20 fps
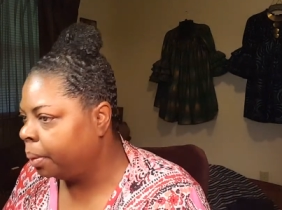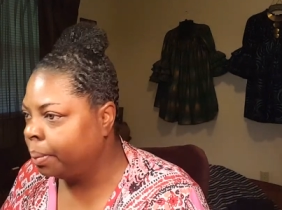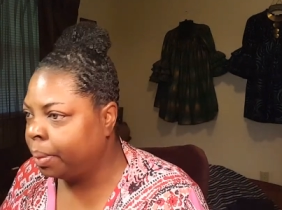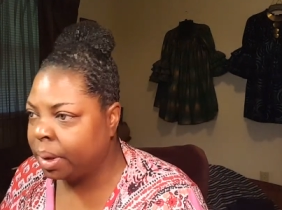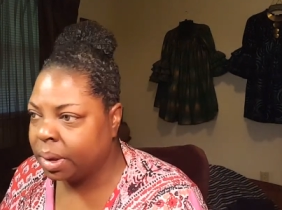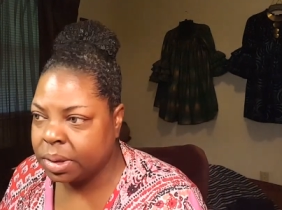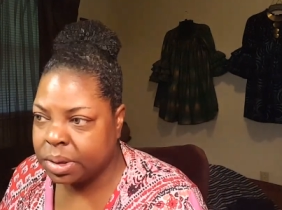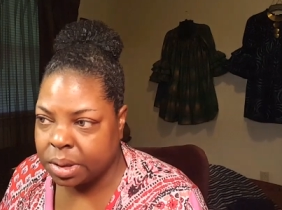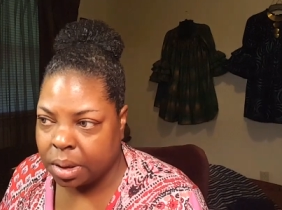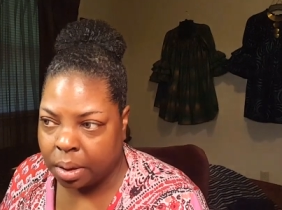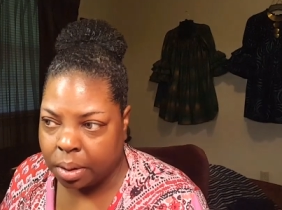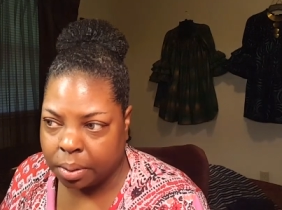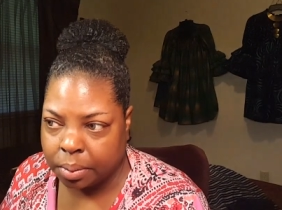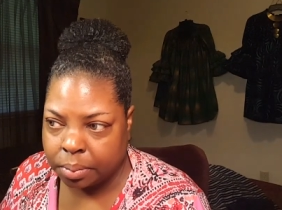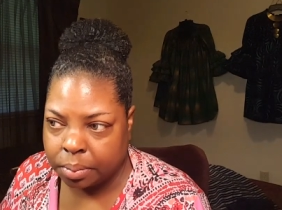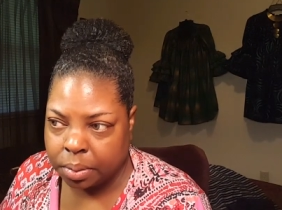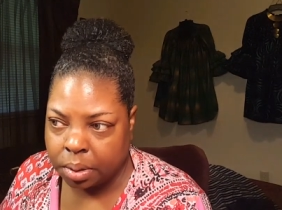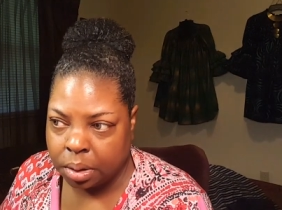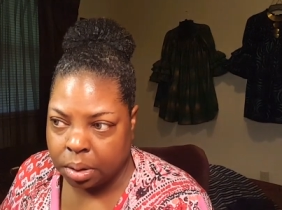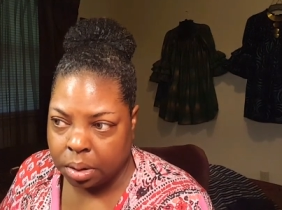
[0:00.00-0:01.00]
But,
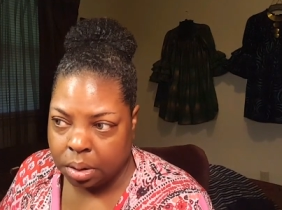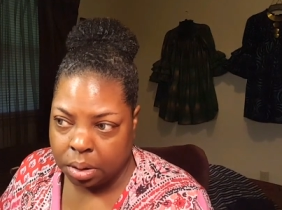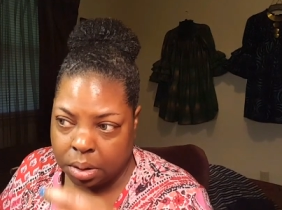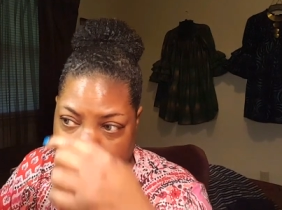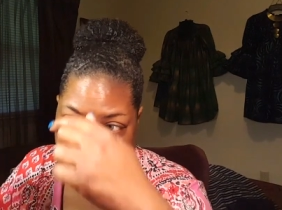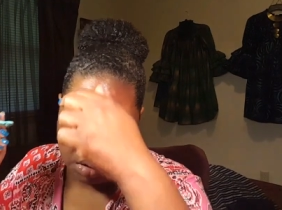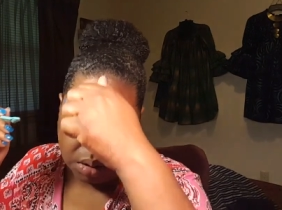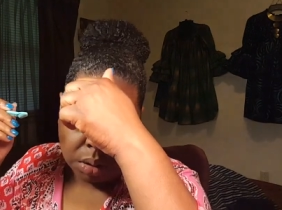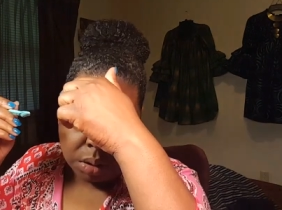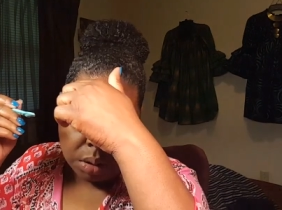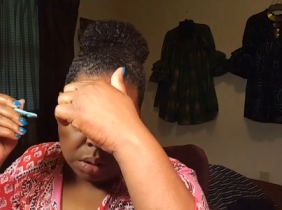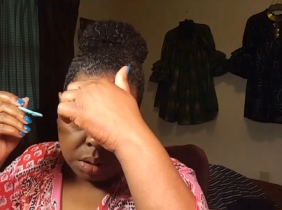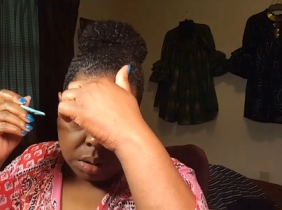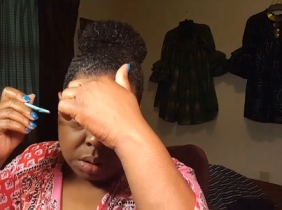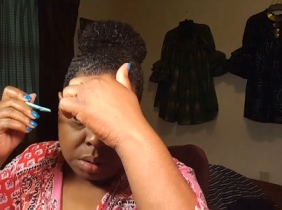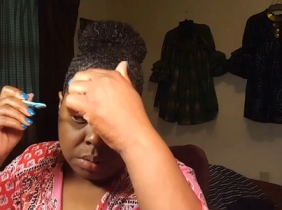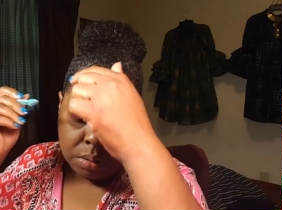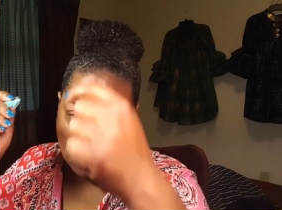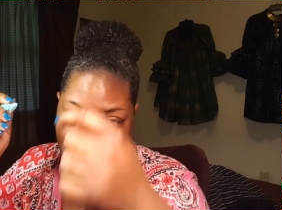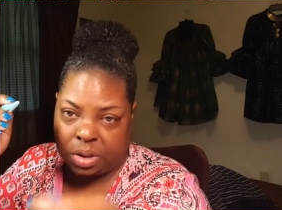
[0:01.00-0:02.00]
um,
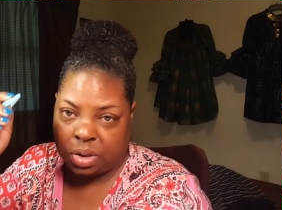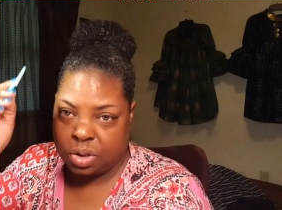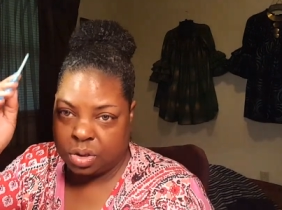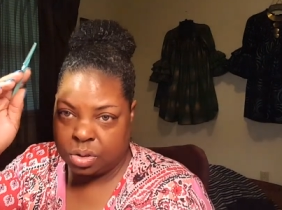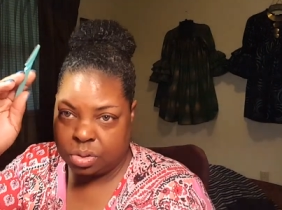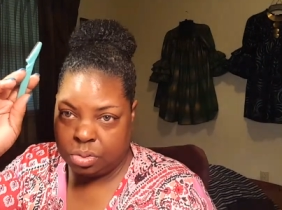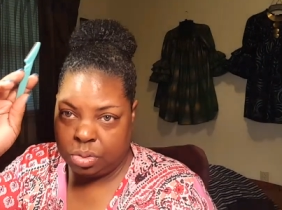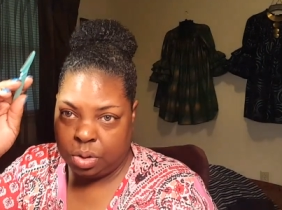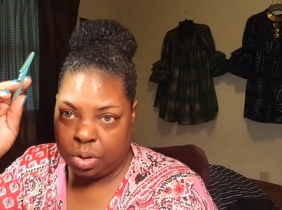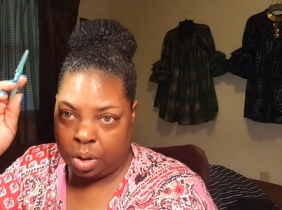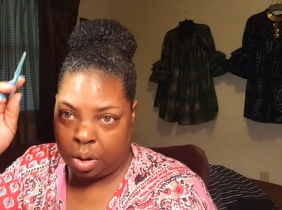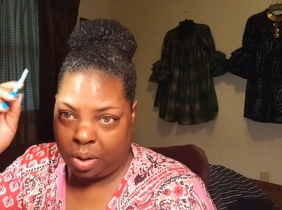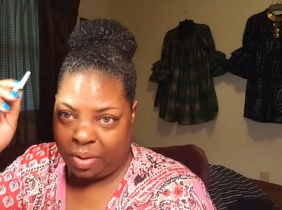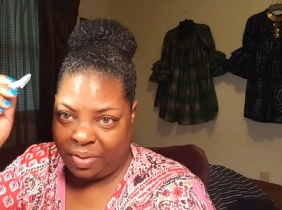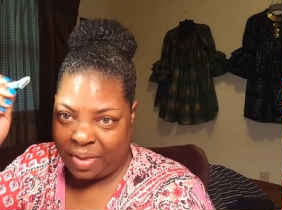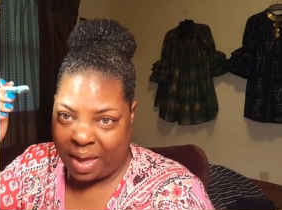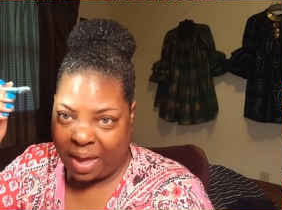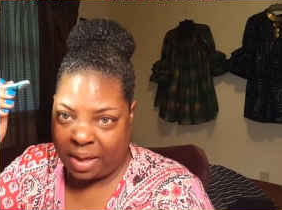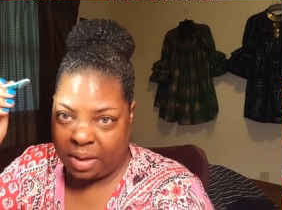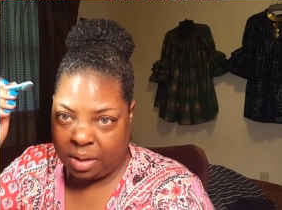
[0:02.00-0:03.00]
they just, you know,
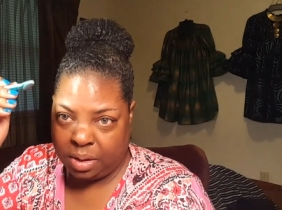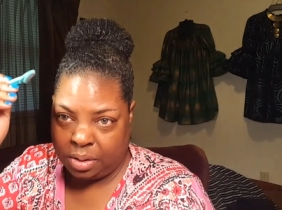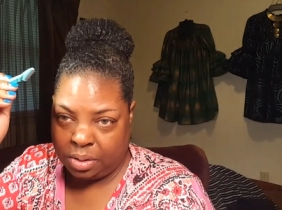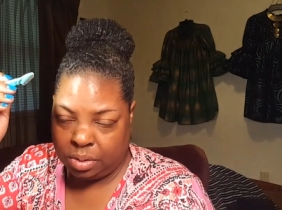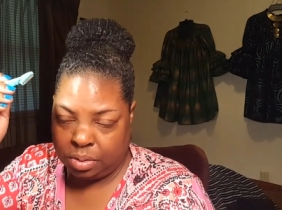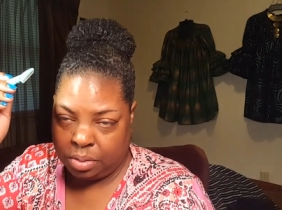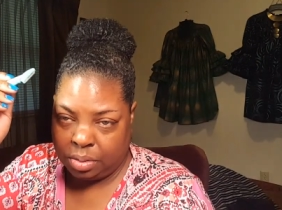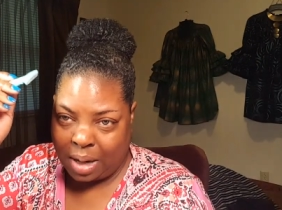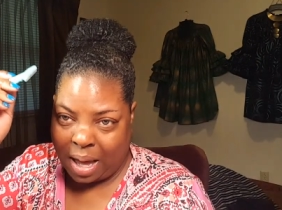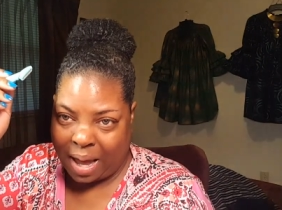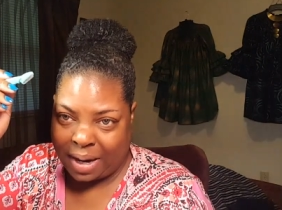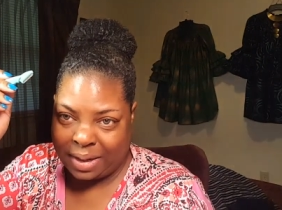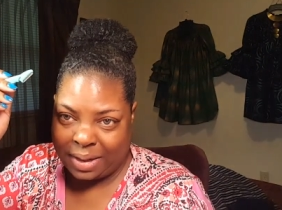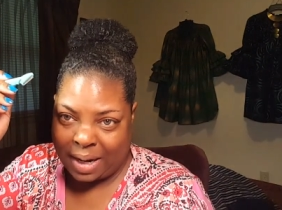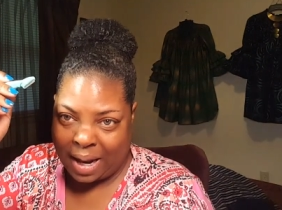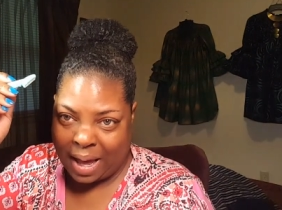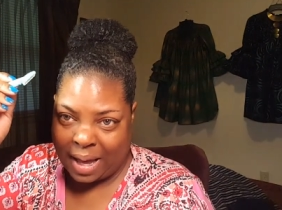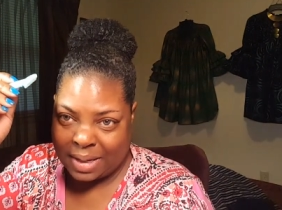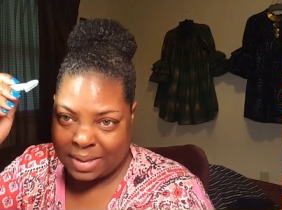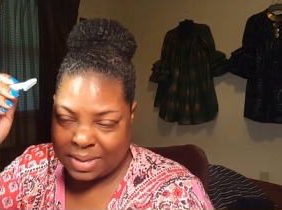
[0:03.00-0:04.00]
and that
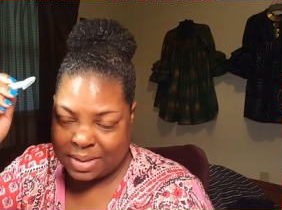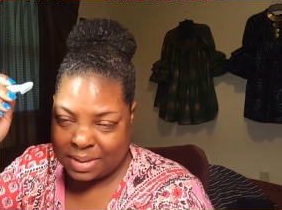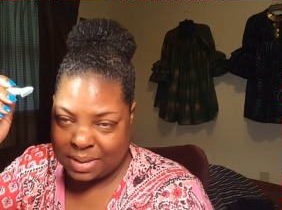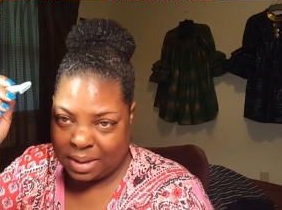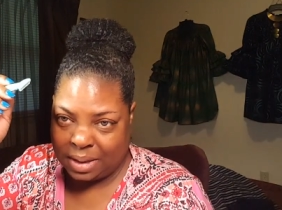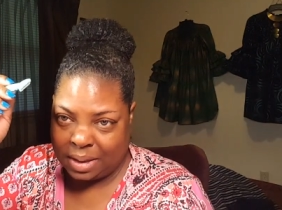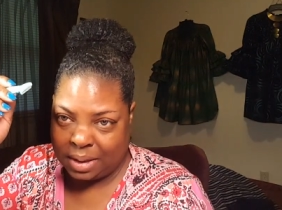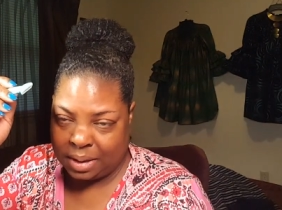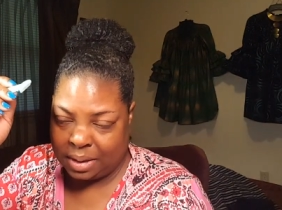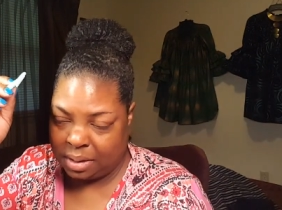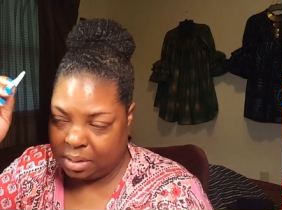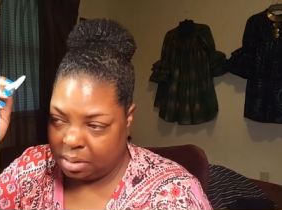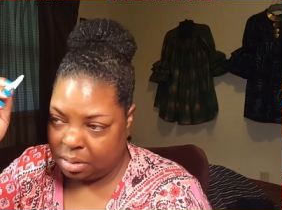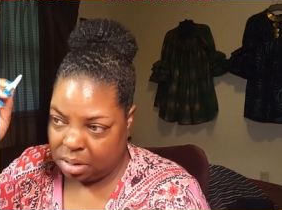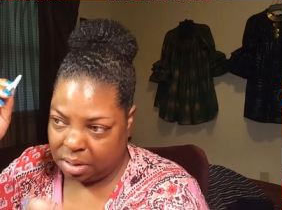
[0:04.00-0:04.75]
99 cent